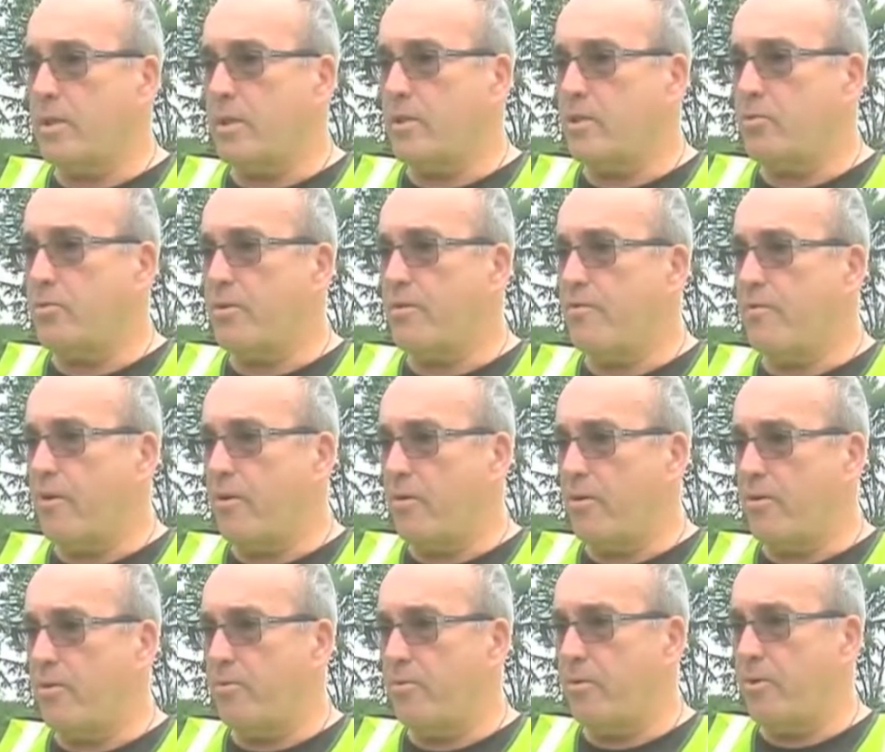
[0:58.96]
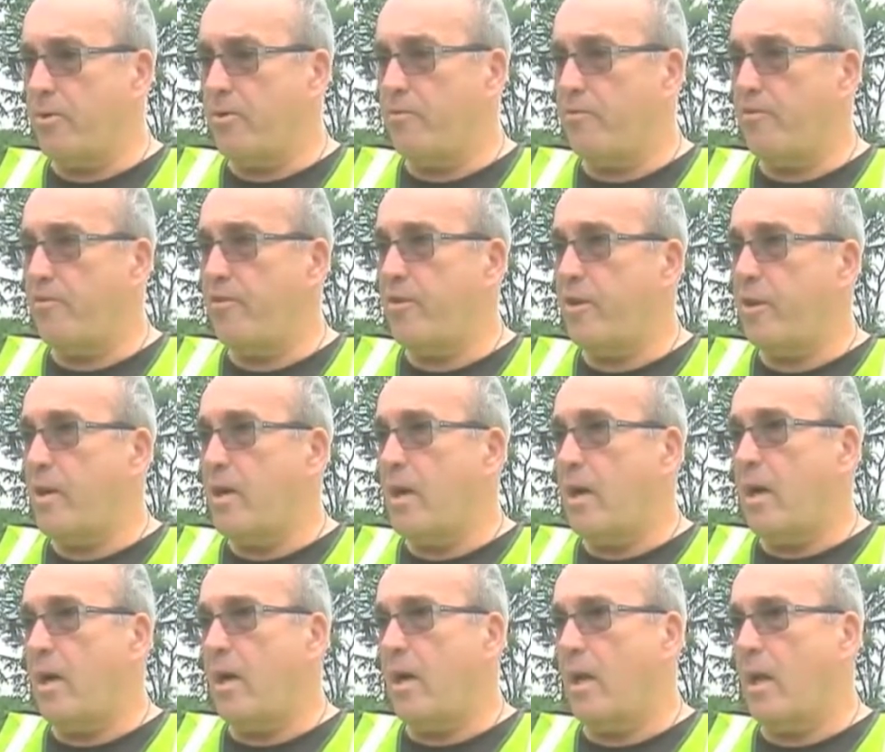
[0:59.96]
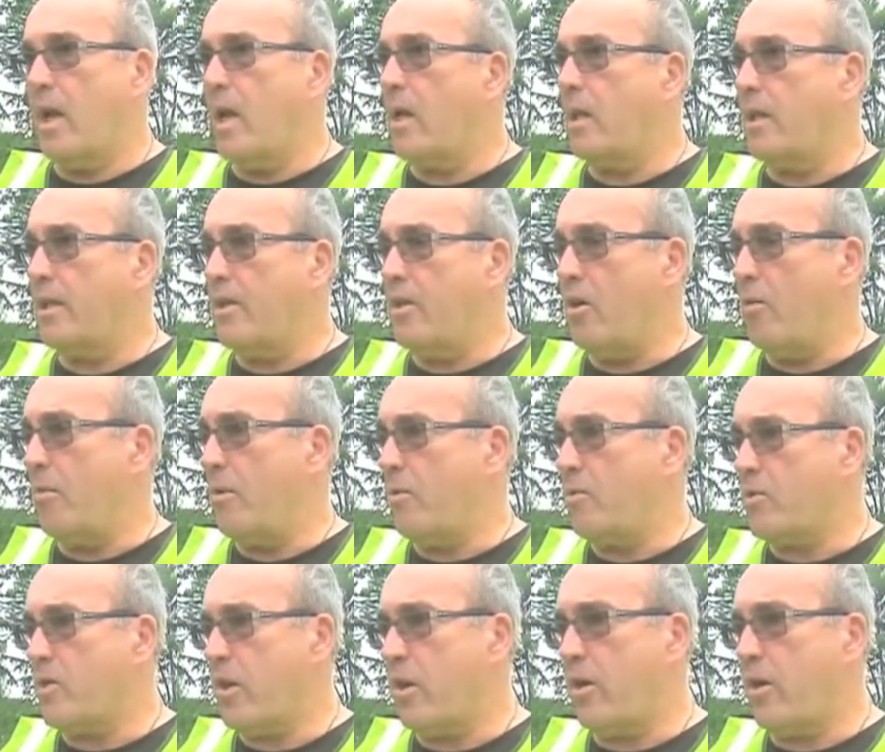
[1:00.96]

a uh, tree fell on the roof. Uh, luckily, nobody was